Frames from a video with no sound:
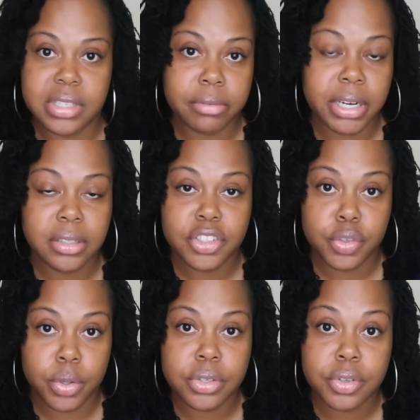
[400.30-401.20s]
directly
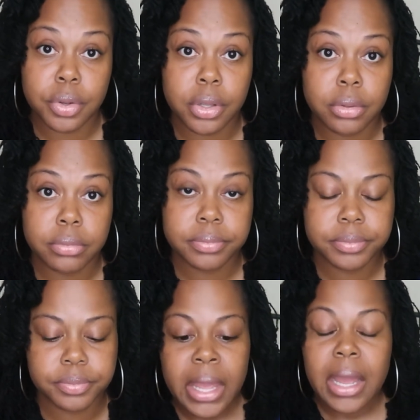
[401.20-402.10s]
to her student loan.
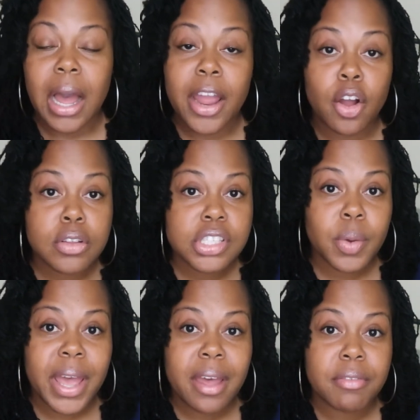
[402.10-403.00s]
I also
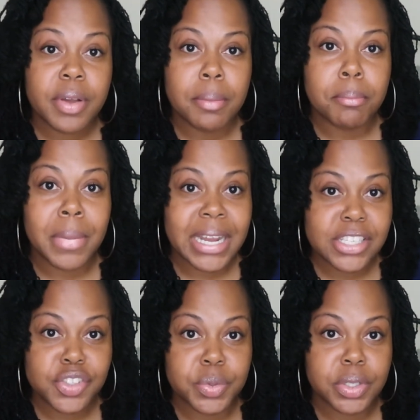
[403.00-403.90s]
have my
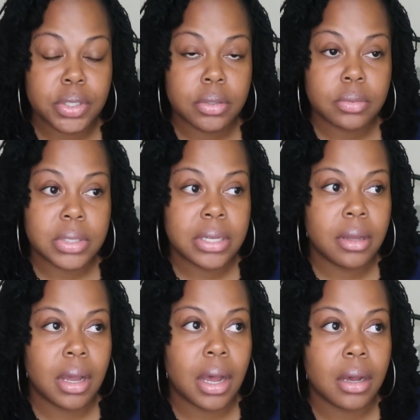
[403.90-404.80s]
student loan.
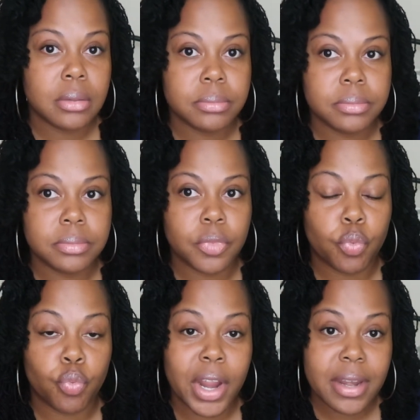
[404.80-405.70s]

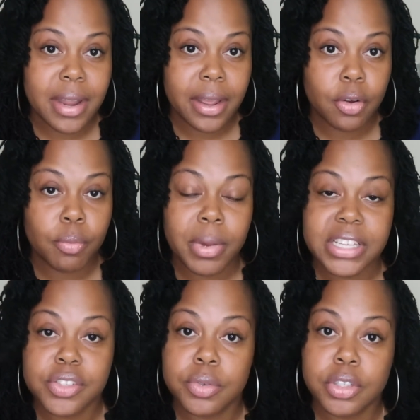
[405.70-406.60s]
Right now my
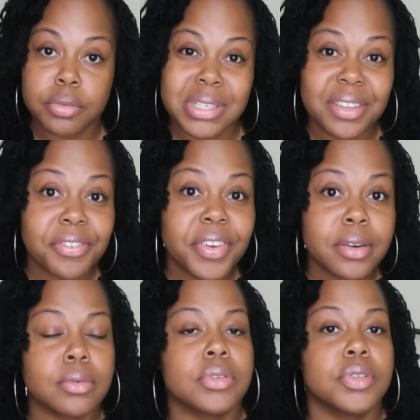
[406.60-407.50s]
student loan is a
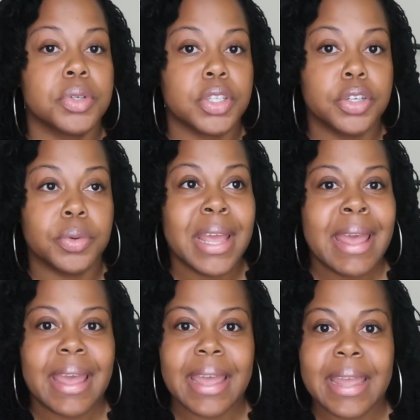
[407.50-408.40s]
federal student loan,
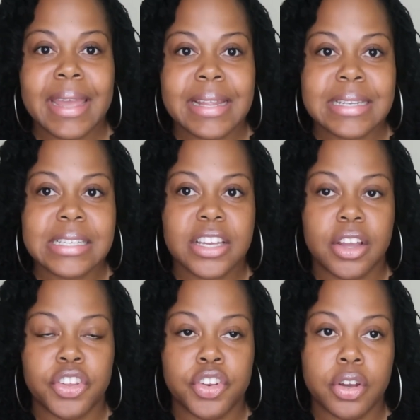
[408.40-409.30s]
and
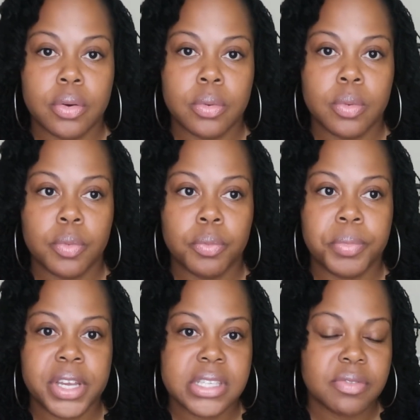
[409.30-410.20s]
you know,
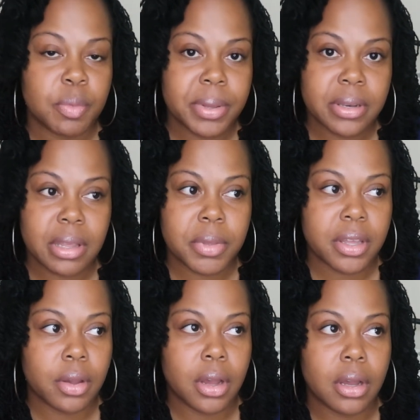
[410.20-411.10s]
because of the pandemic
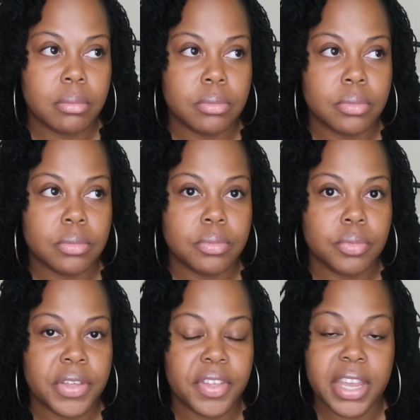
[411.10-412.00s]
and
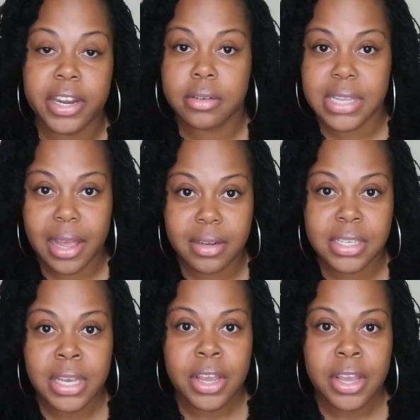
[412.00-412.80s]
the CARES Act,